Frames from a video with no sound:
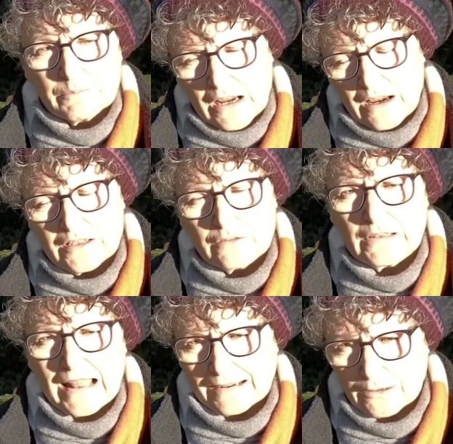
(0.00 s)
kind of
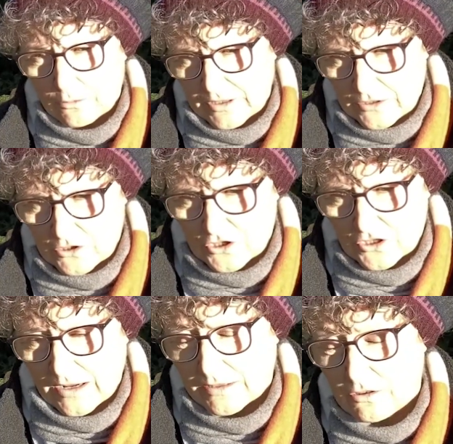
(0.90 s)
language
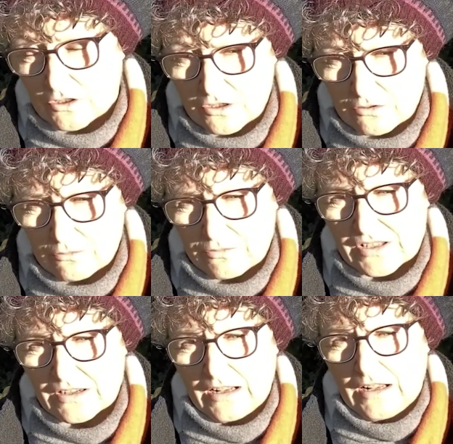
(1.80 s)
I could use.
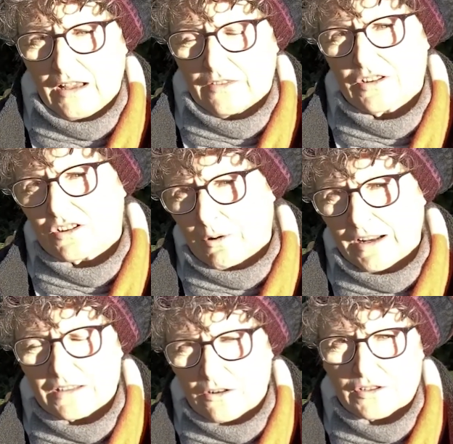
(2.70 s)
There's
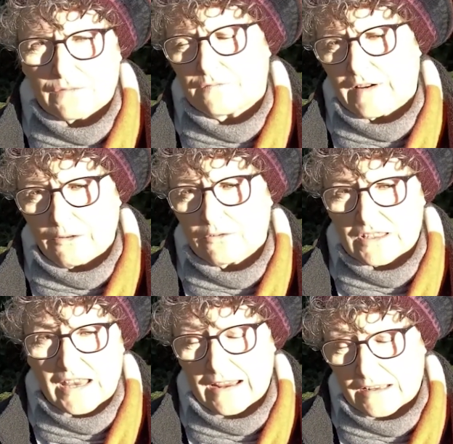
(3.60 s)
quite a lot of found
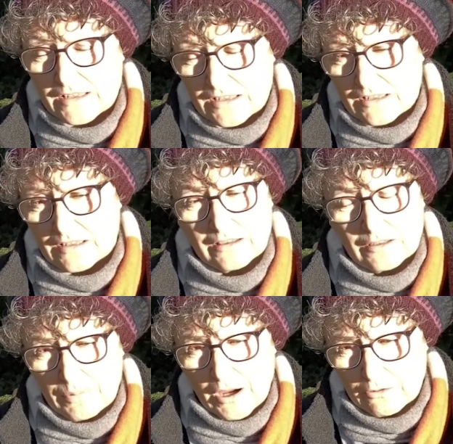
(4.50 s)
text in the
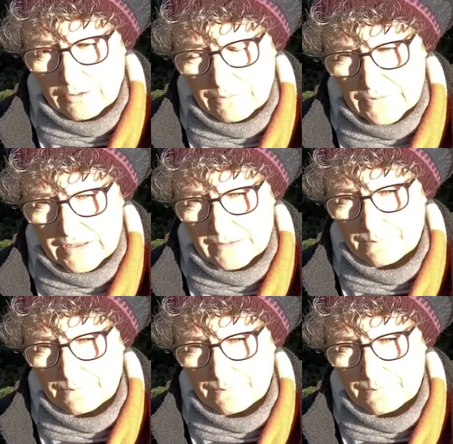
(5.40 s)
poems.